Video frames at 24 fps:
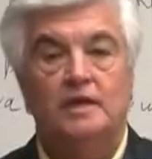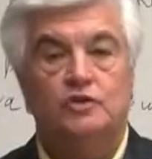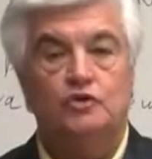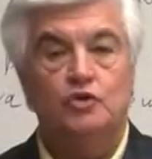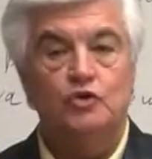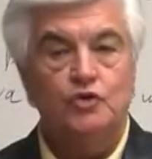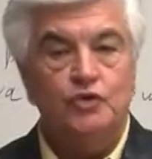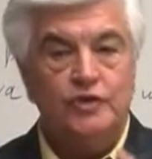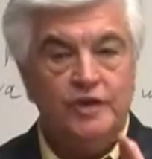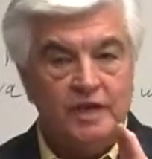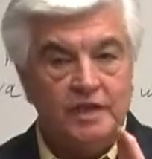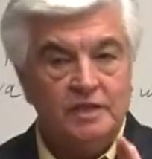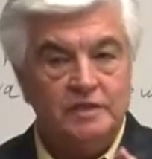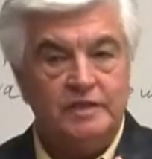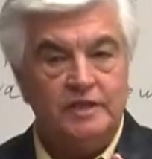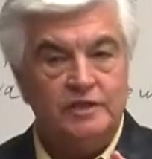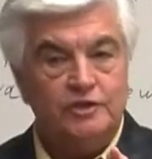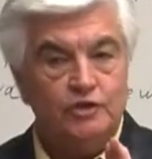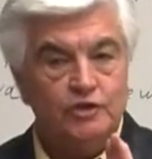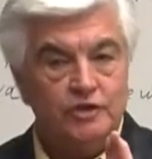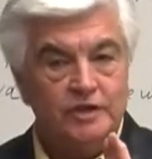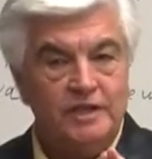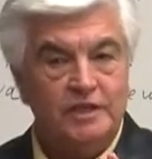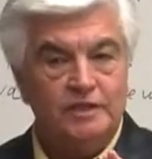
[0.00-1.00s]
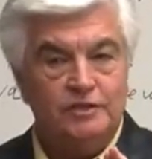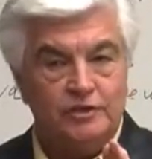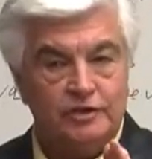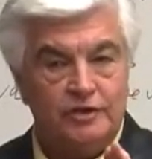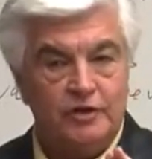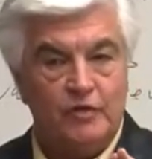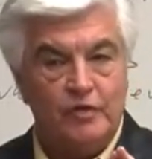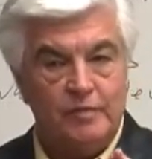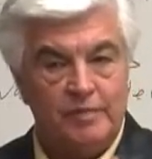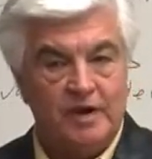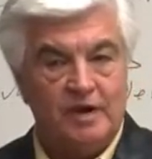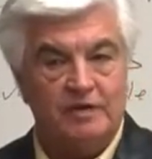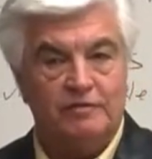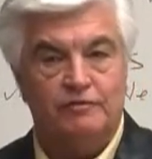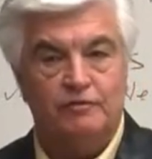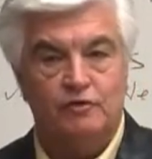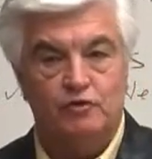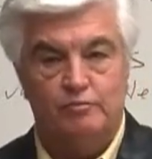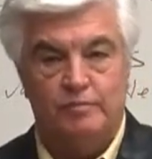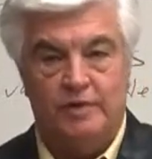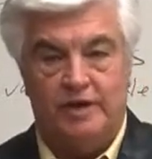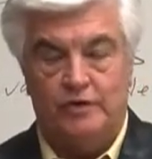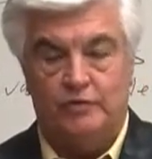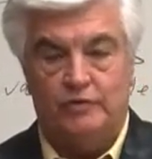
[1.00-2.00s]
are two things that you need to know about
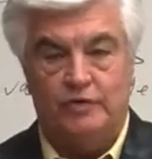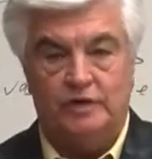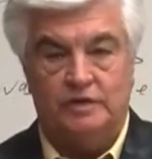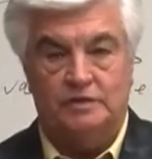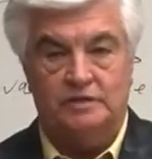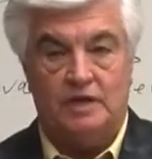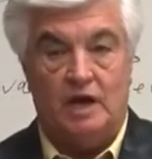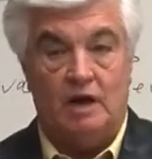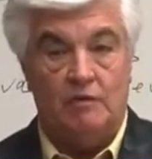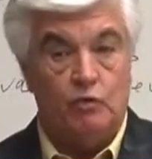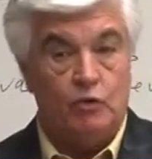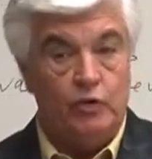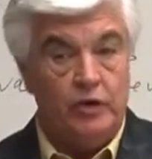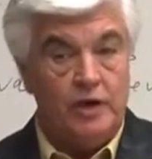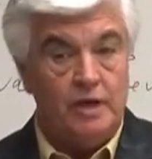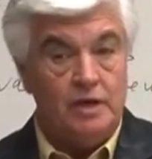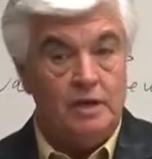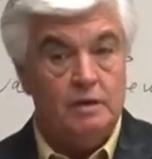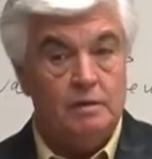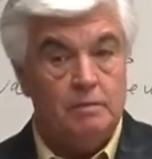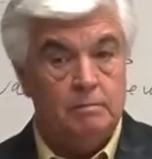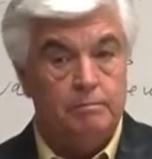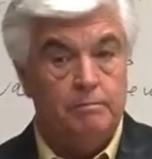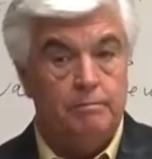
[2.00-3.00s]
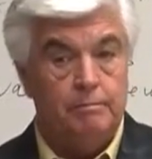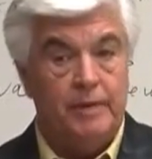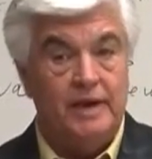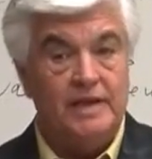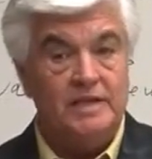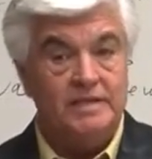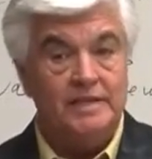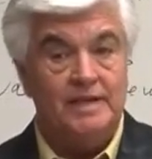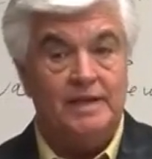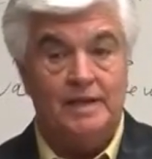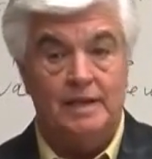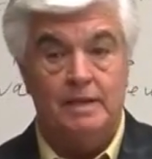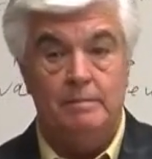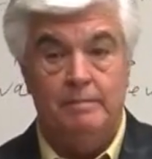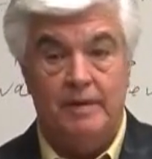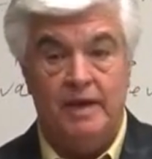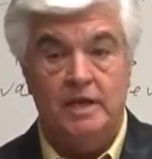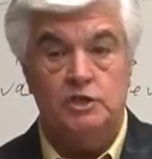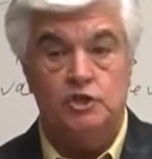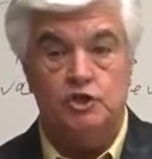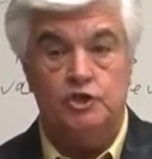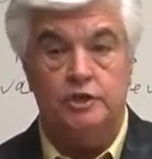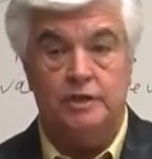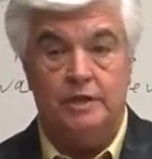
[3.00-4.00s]
Food Matrix. I've already basically
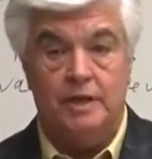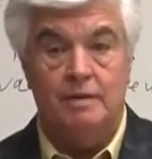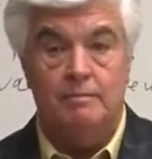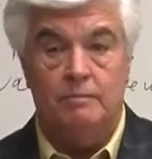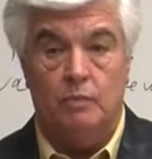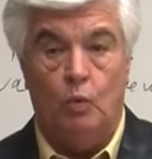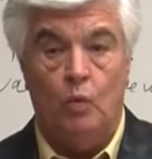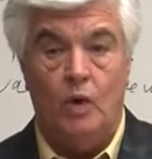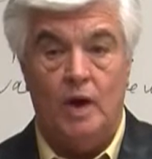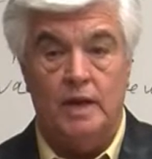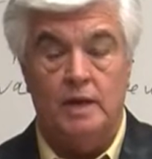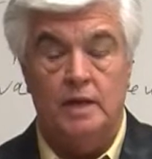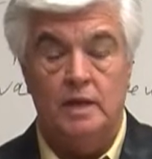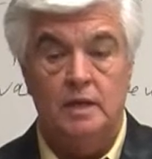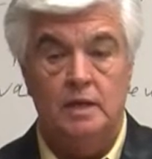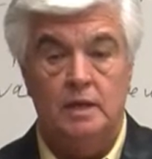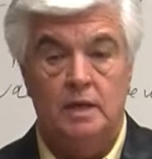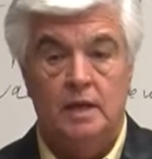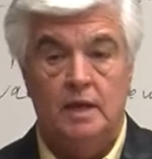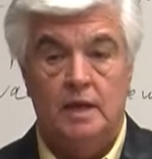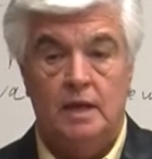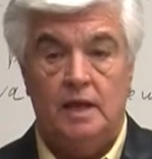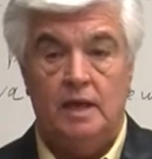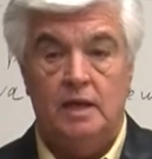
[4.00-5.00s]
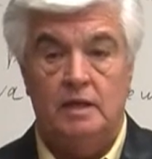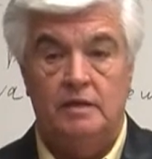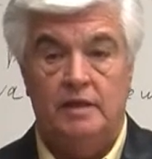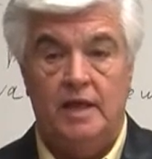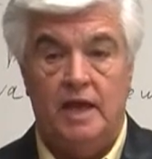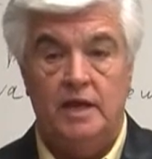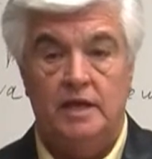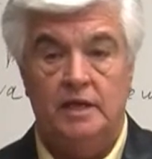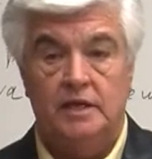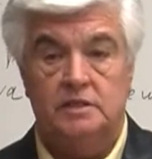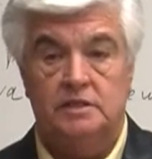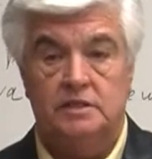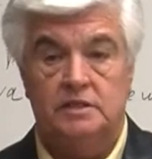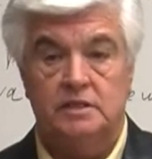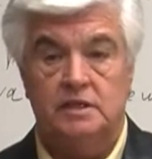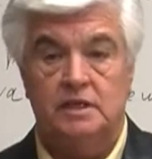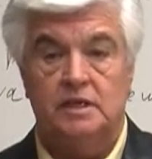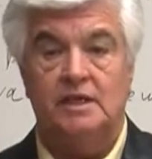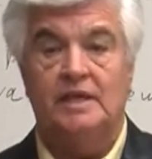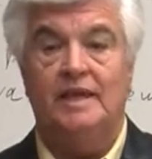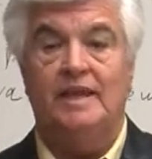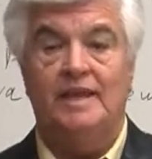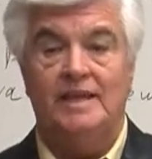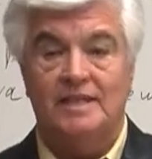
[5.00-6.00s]
mentioned number one, and that is
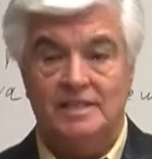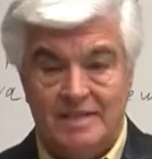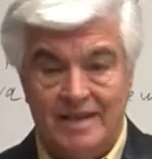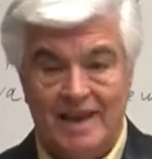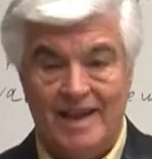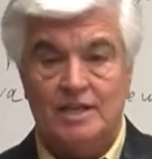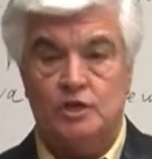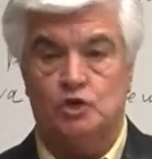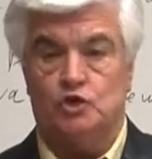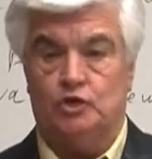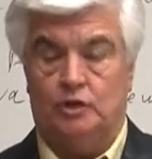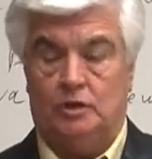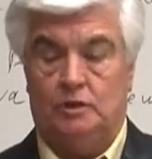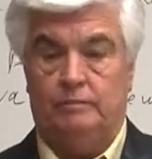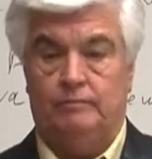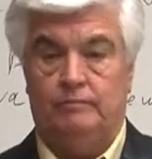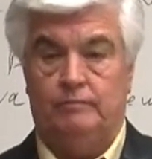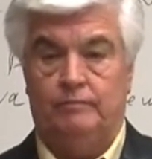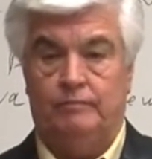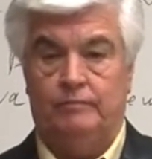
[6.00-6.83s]
it is natural.